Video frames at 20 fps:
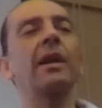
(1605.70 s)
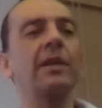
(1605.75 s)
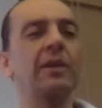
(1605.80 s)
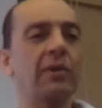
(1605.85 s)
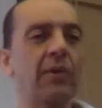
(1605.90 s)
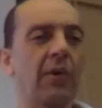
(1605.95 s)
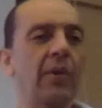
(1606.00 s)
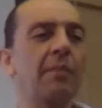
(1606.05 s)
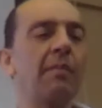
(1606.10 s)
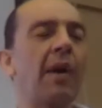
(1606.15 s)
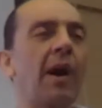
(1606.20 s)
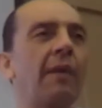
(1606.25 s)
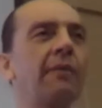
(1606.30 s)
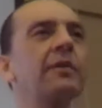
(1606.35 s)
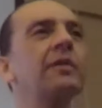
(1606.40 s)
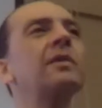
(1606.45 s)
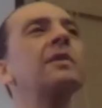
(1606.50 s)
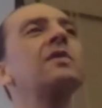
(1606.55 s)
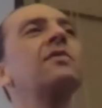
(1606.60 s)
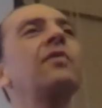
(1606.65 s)
told him off
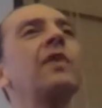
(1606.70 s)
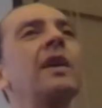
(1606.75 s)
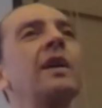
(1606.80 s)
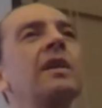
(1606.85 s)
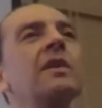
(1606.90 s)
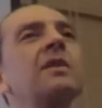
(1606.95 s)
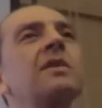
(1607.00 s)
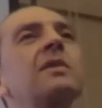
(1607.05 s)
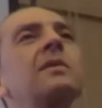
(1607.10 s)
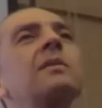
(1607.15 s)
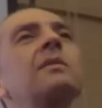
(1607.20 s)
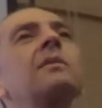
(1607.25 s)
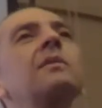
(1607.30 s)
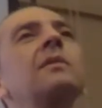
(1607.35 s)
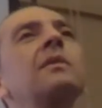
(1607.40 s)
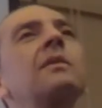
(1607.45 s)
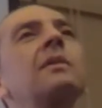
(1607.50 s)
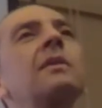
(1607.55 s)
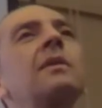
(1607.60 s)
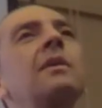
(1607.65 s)
to his face,
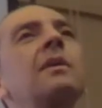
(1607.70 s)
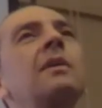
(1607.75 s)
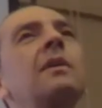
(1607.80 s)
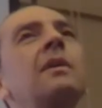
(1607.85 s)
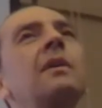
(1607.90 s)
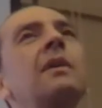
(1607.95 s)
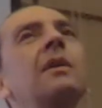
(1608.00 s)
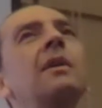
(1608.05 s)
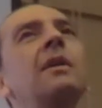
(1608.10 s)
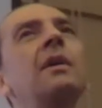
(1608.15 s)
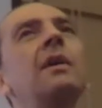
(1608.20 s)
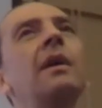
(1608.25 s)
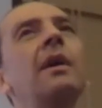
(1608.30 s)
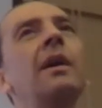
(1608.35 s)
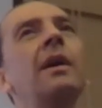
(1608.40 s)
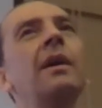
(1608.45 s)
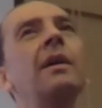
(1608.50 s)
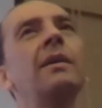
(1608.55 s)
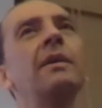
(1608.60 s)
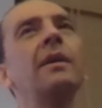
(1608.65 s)

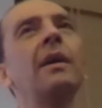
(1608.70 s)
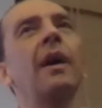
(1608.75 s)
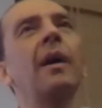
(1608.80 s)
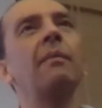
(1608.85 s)
and